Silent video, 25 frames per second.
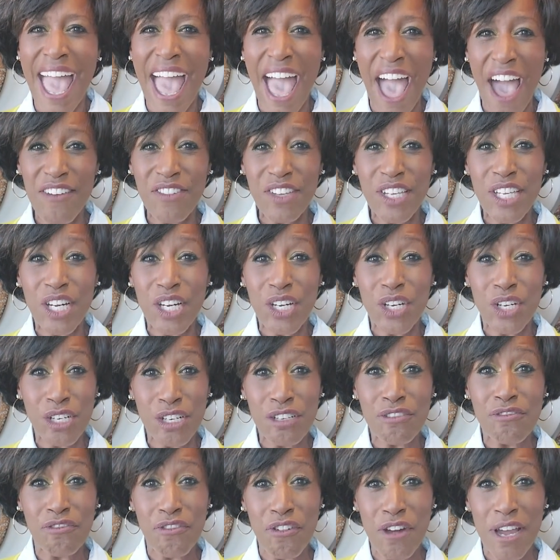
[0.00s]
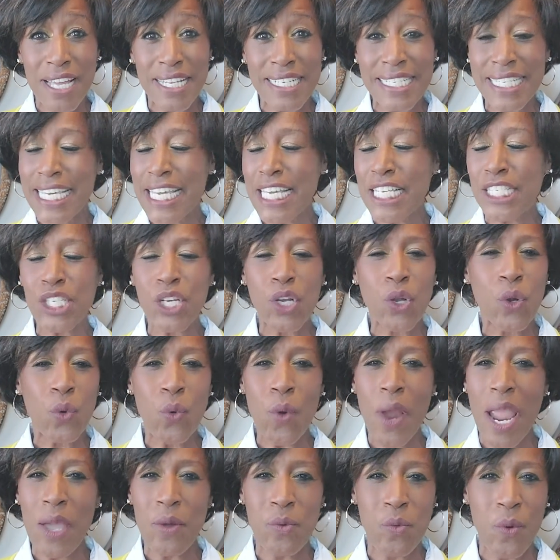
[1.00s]
Having a good friend is a
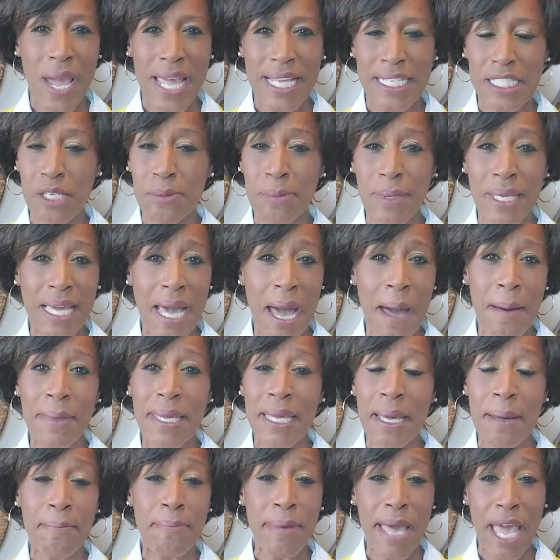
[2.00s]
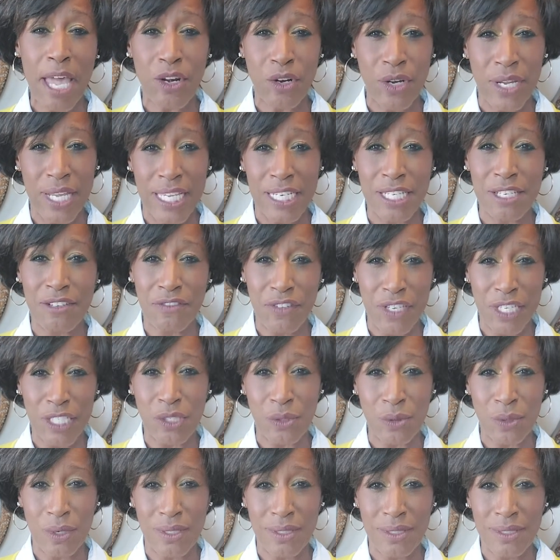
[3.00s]
great way to becoming a better
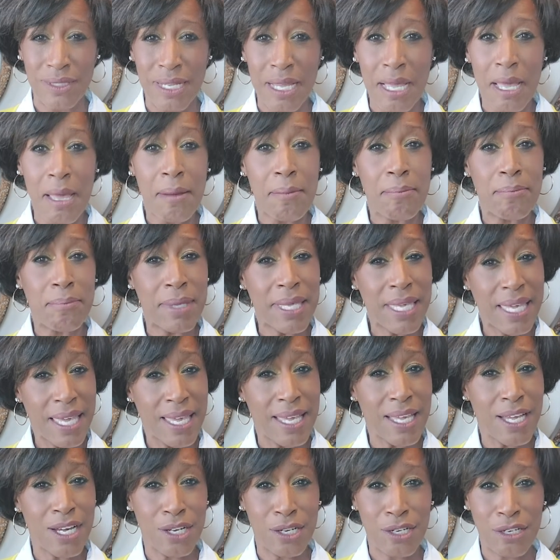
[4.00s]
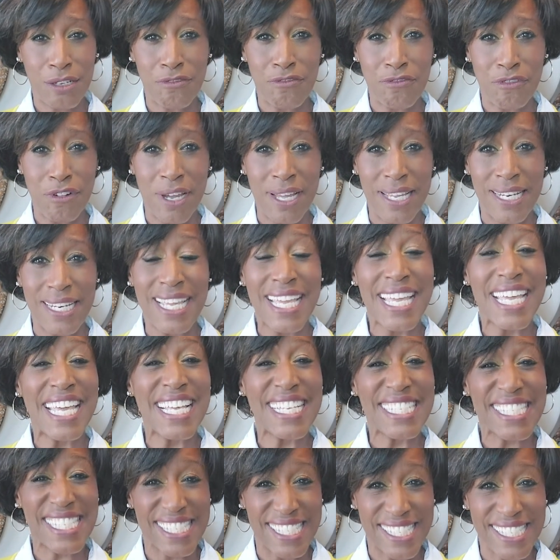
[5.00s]
individual. Being a good friend
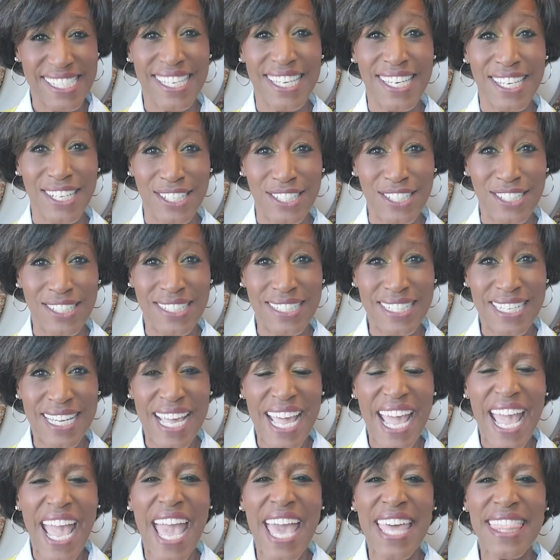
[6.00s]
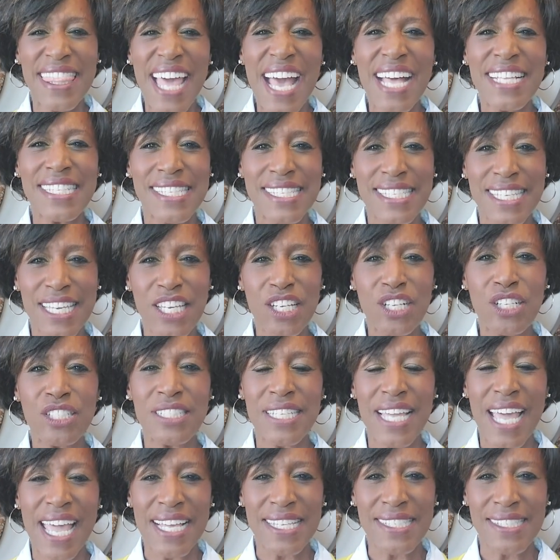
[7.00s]
is a skill, and that skill
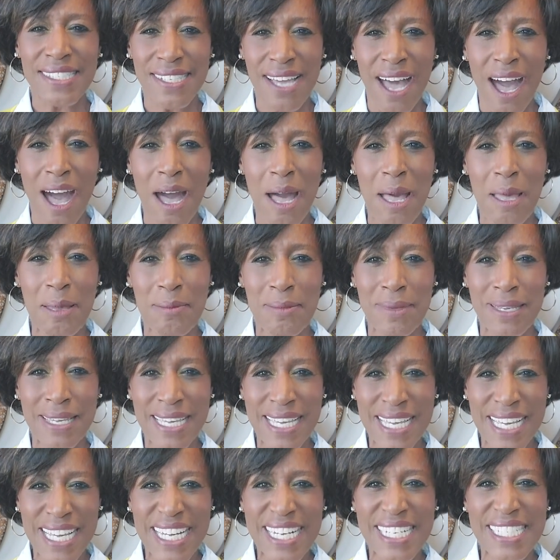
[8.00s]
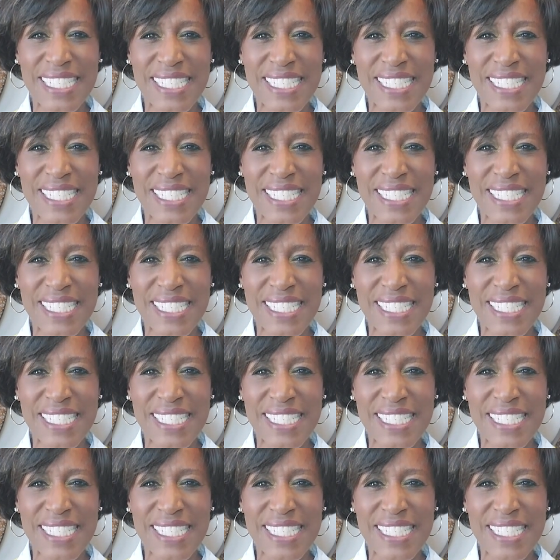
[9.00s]
takes time,